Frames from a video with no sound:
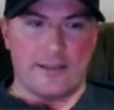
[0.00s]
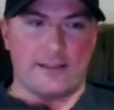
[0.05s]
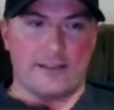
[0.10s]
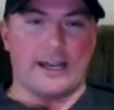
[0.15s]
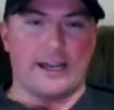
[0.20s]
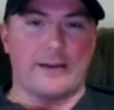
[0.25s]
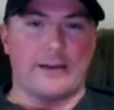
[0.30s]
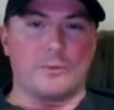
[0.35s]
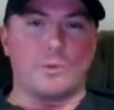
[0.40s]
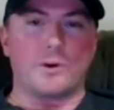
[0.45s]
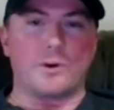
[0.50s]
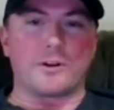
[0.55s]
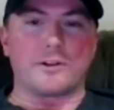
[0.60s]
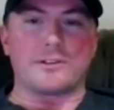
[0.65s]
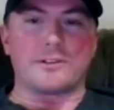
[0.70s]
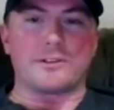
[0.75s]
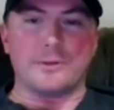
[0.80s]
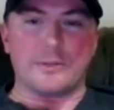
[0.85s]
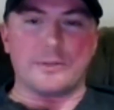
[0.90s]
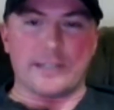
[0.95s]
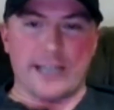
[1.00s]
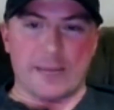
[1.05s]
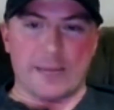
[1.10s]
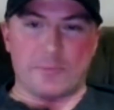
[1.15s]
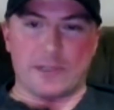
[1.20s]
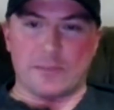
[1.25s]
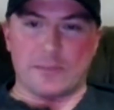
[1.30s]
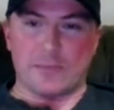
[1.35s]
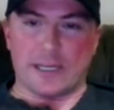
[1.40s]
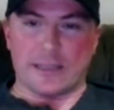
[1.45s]
not one or two that
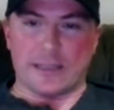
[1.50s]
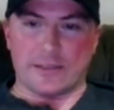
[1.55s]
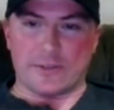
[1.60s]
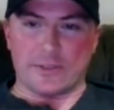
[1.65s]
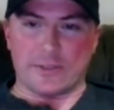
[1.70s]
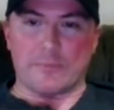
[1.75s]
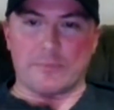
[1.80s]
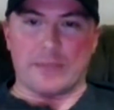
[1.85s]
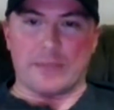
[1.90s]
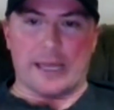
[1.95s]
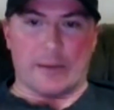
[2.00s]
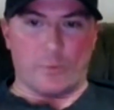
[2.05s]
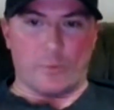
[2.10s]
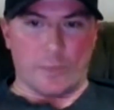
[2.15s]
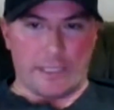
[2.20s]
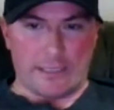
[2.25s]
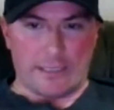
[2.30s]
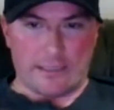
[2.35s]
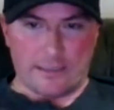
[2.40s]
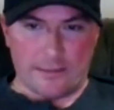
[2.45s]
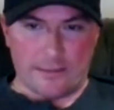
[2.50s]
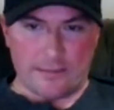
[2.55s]
happened to make the trip that week.